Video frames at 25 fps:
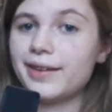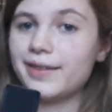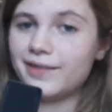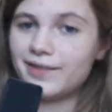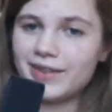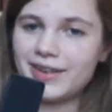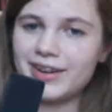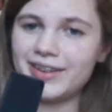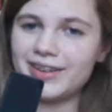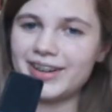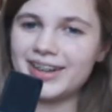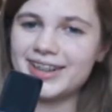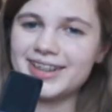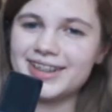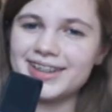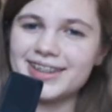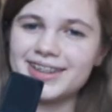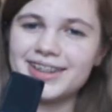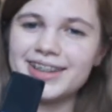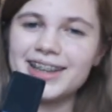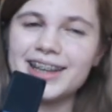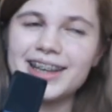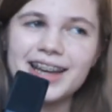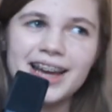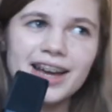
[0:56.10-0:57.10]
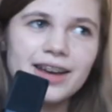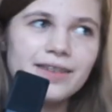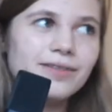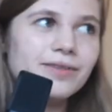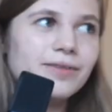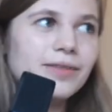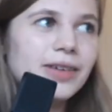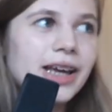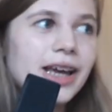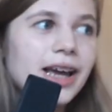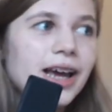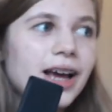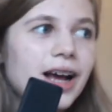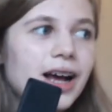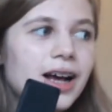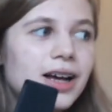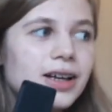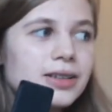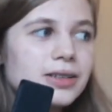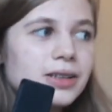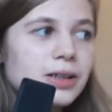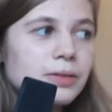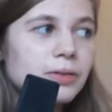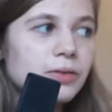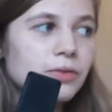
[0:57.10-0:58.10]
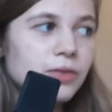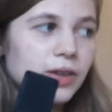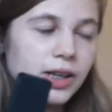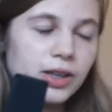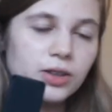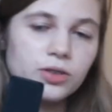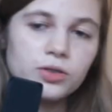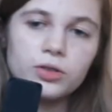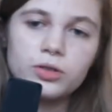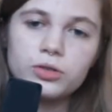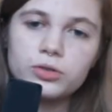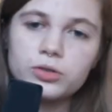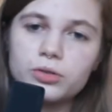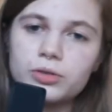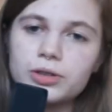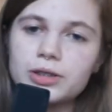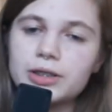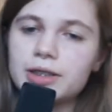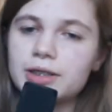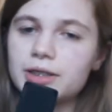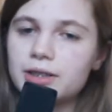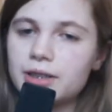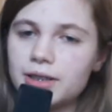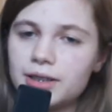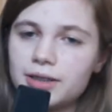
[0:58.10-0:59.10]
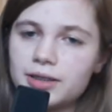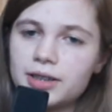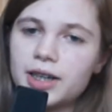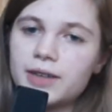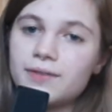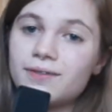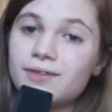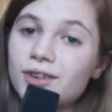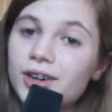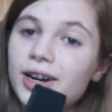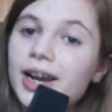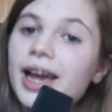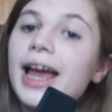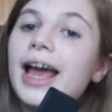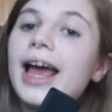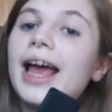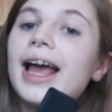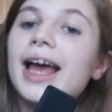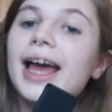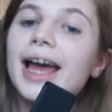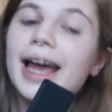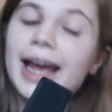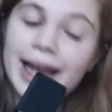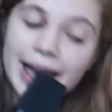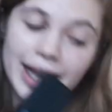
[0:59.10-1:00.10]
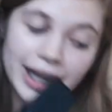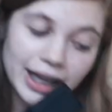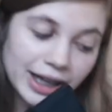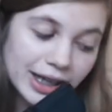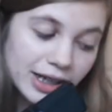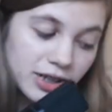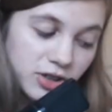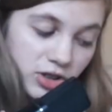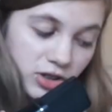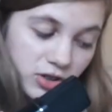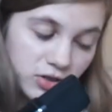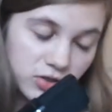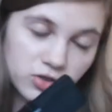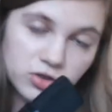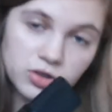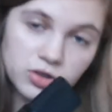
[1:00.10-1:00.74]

very graciously gave me some of his old horses that he's had for ages.